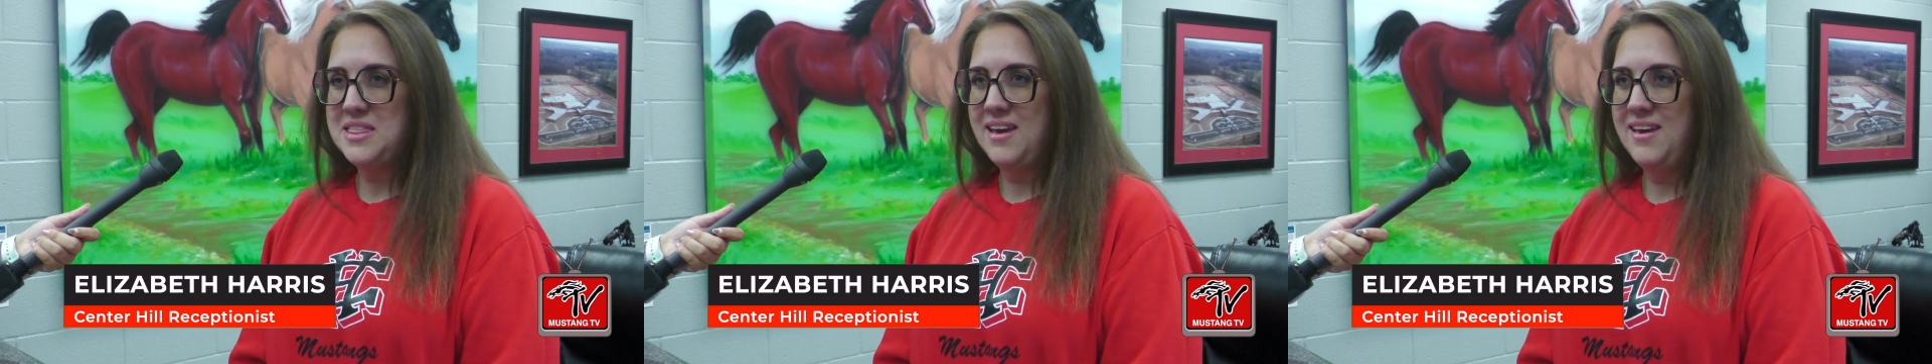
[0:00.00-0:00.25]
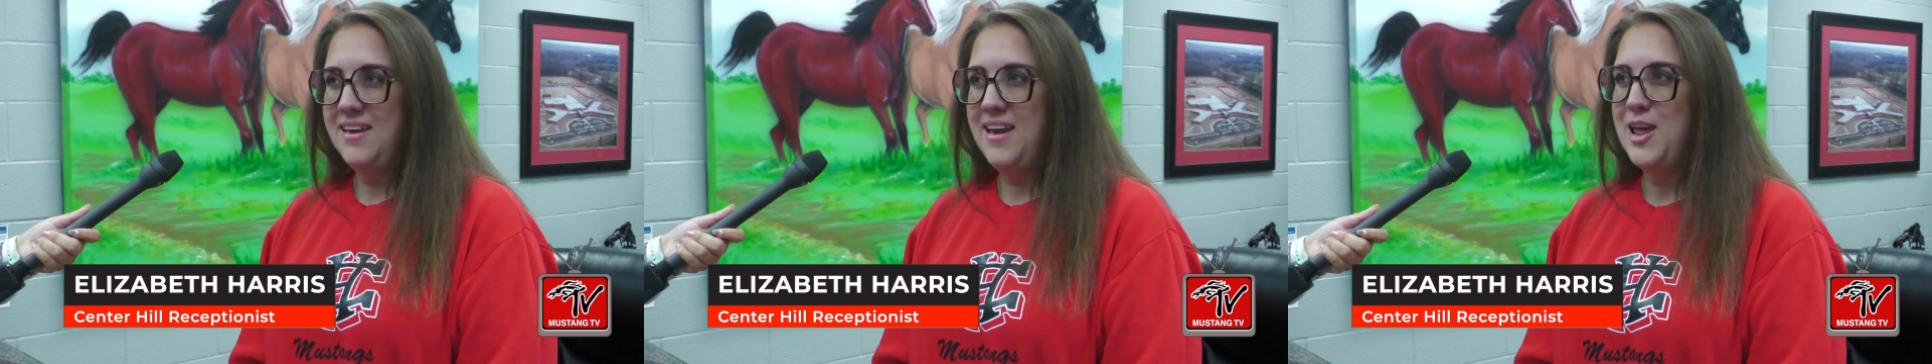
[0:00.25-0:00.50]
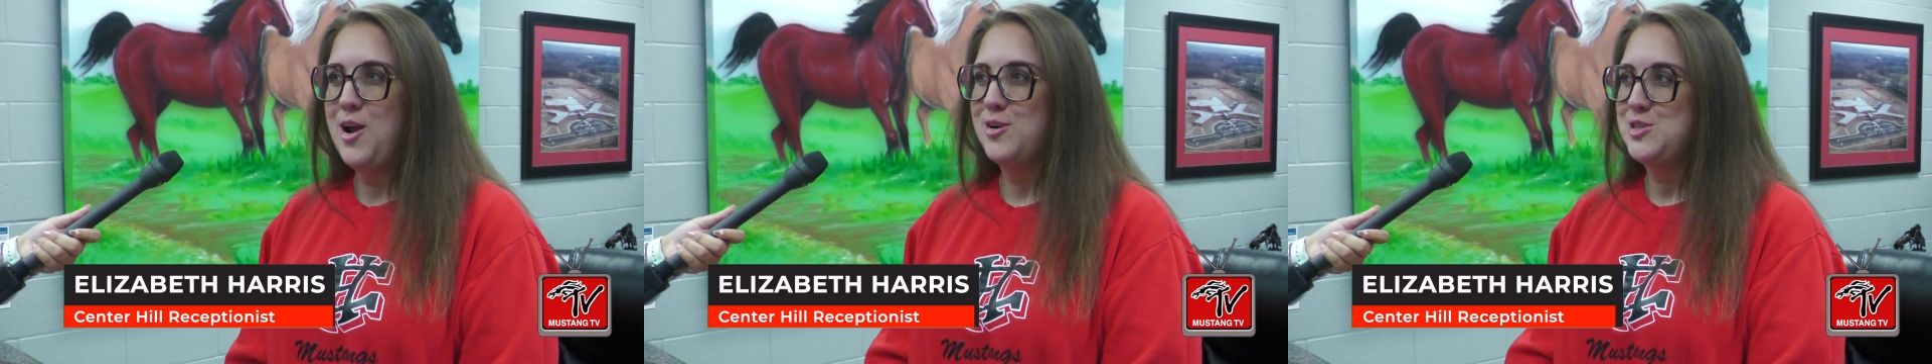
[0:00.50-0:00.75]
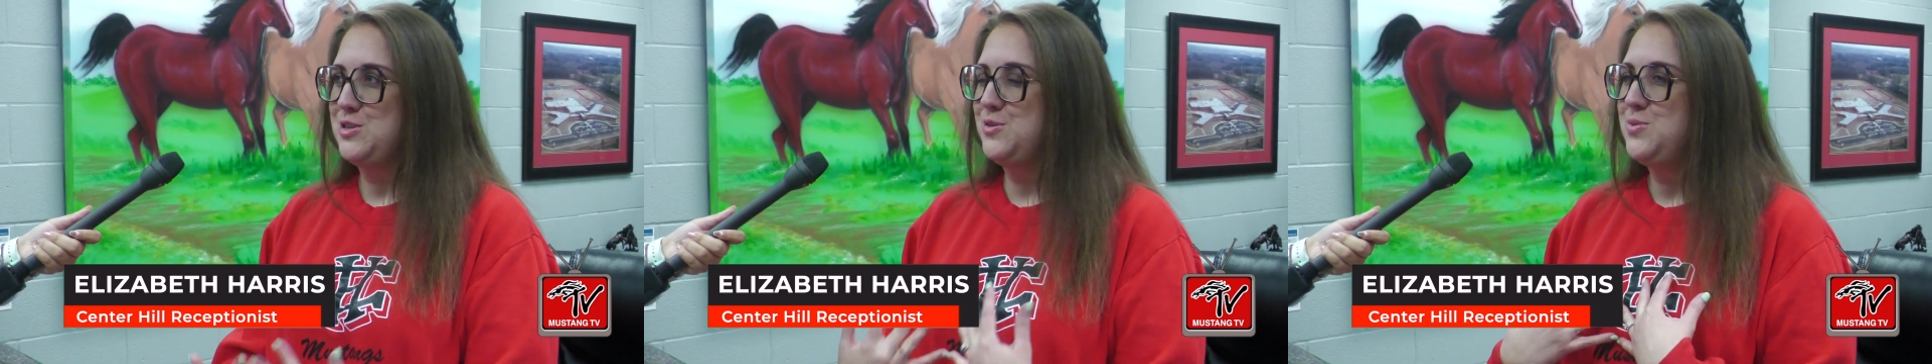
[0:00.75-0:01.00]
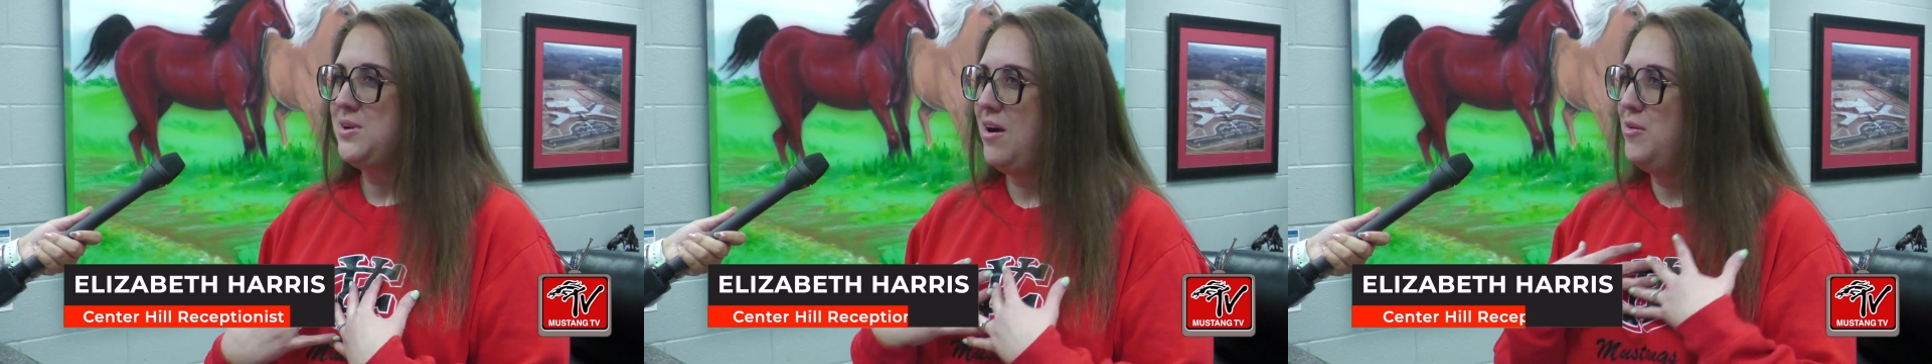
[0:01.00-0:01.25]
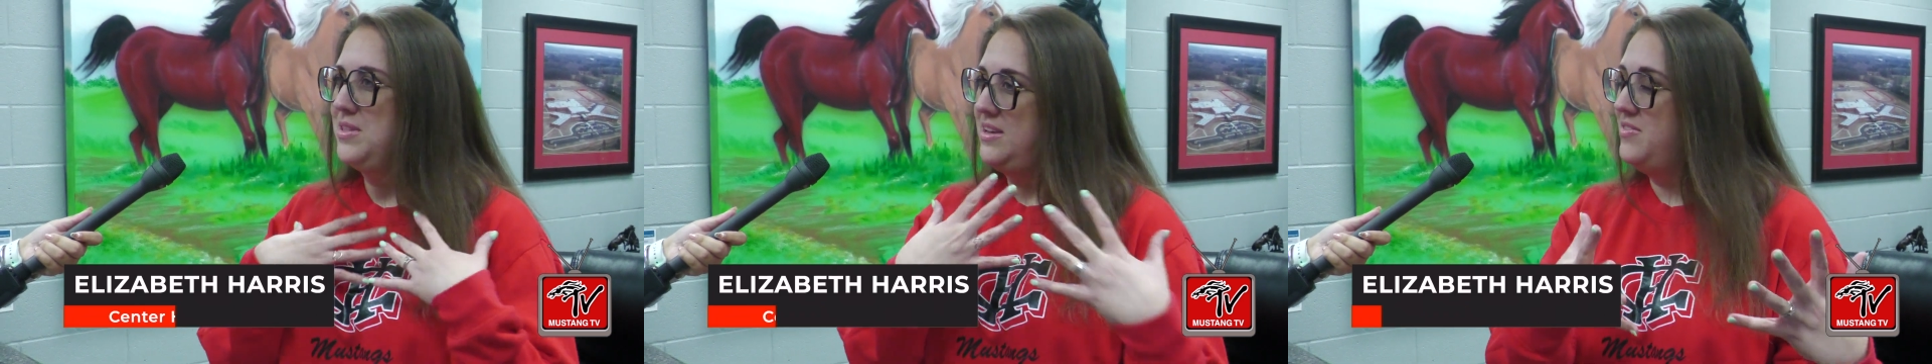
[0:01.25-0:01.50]
thing, and our children
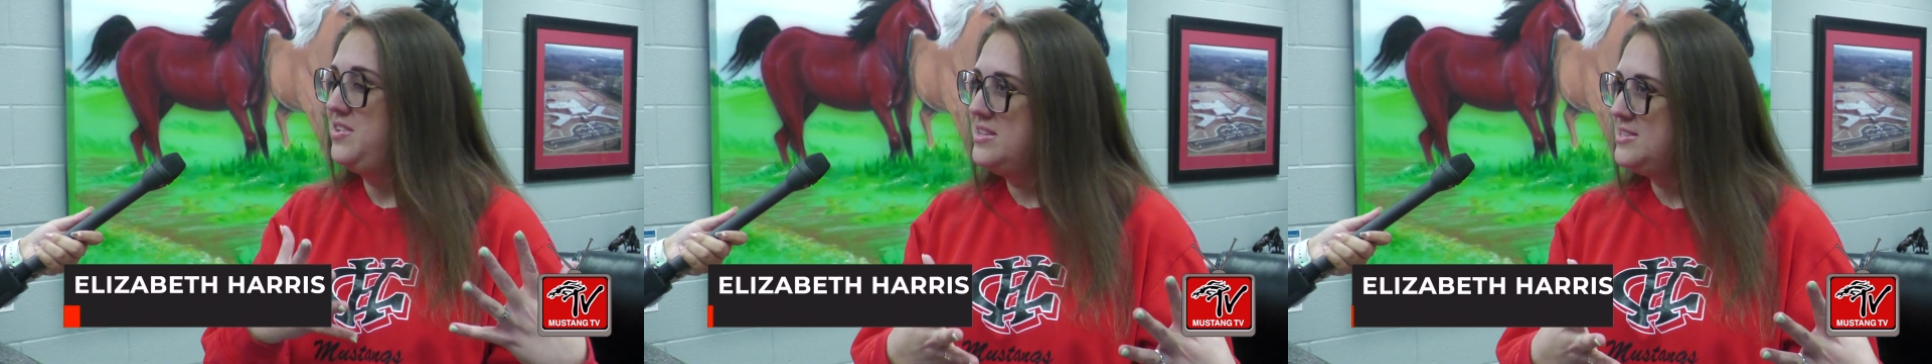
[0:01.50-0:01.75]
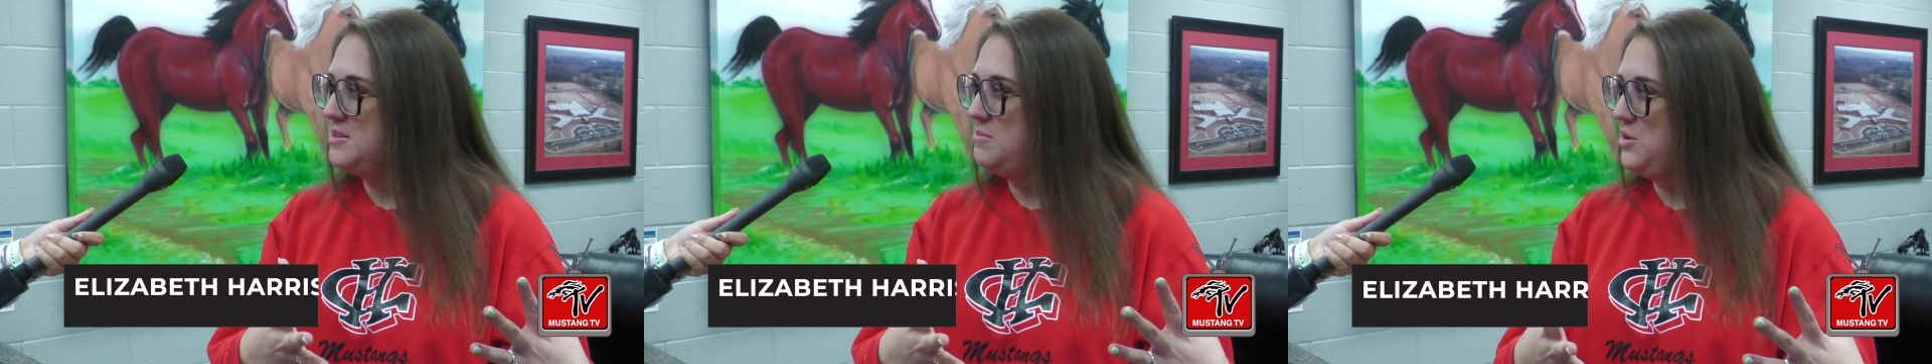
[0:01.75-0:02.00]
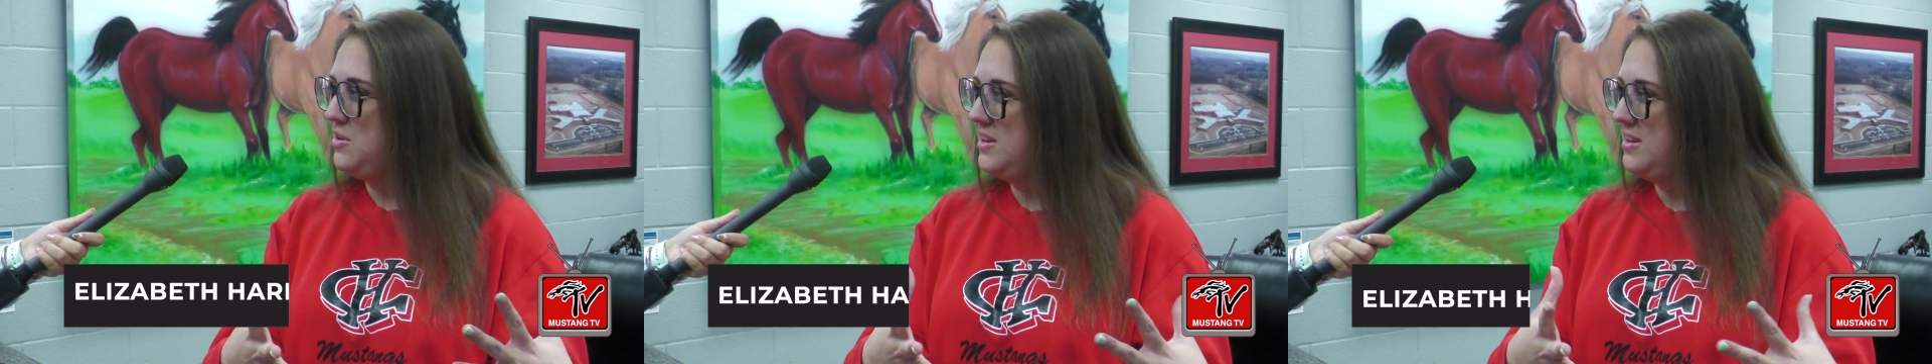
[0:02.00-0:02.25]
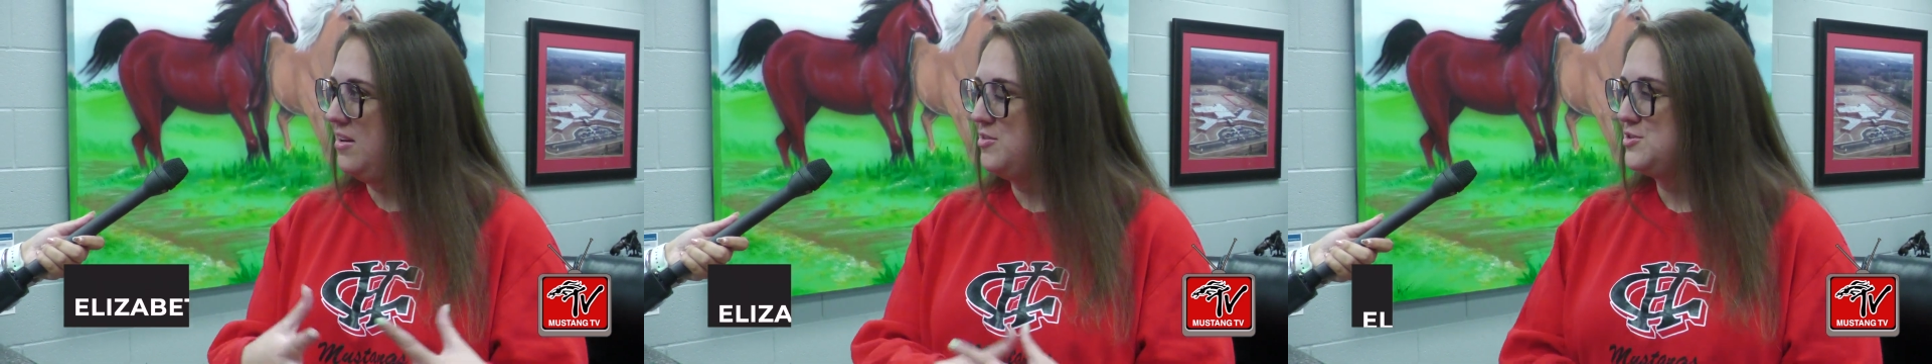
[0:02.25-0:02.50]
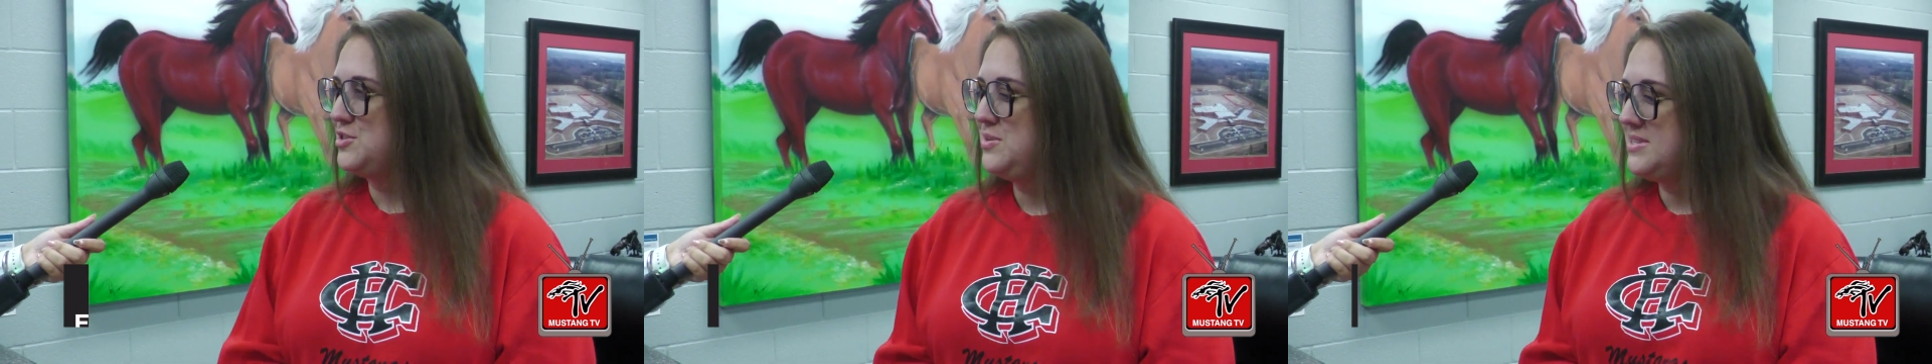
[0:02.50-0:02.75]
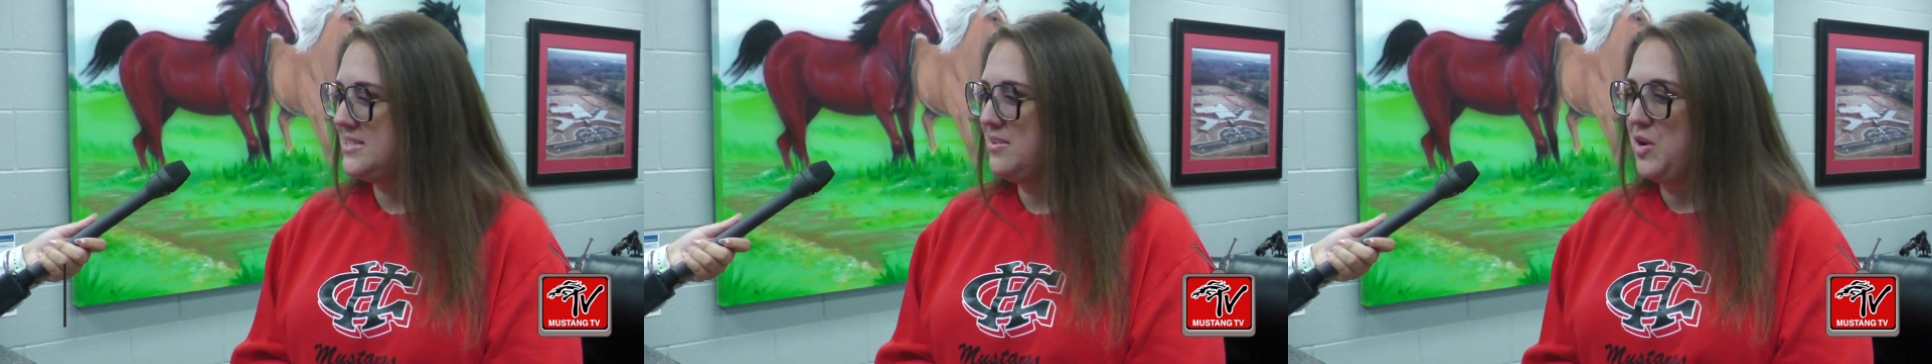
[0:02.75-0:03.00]
all live in this community. All the
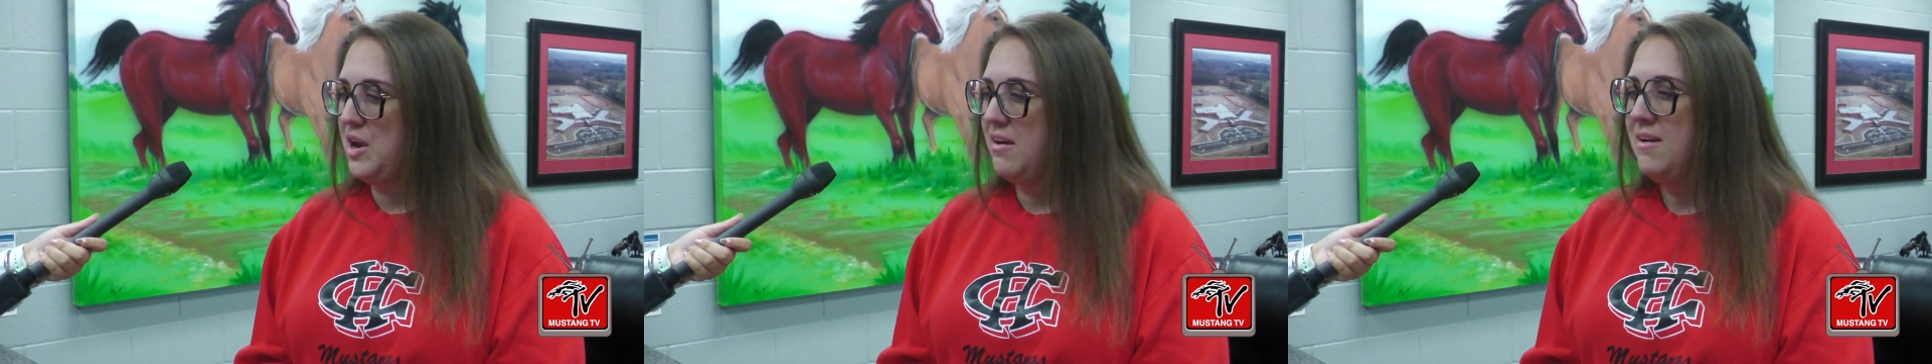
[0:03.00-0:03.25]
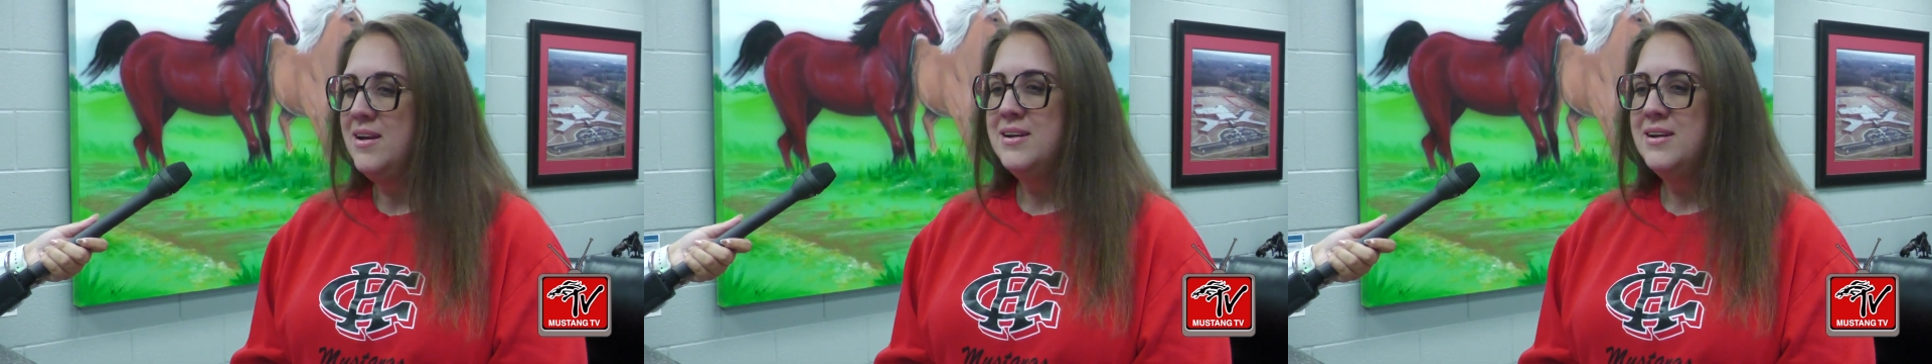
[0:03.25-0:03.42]
students live here.